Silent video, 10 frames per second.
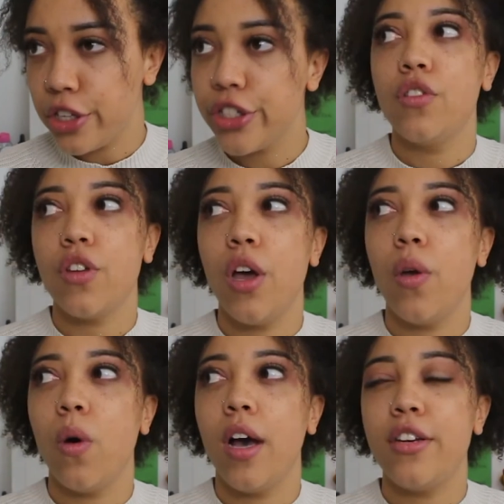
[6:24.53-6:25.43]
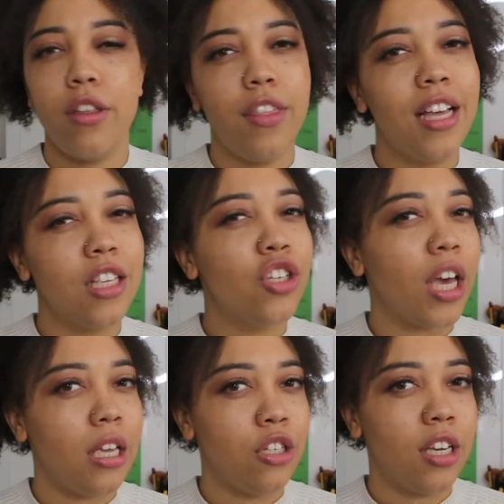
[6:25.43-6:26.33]
So I do think it's
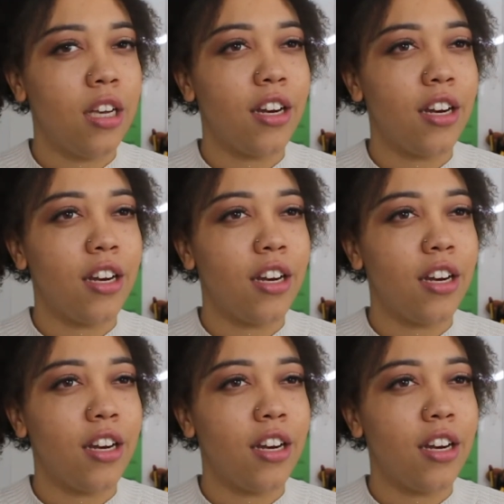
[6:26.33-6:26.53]
changing.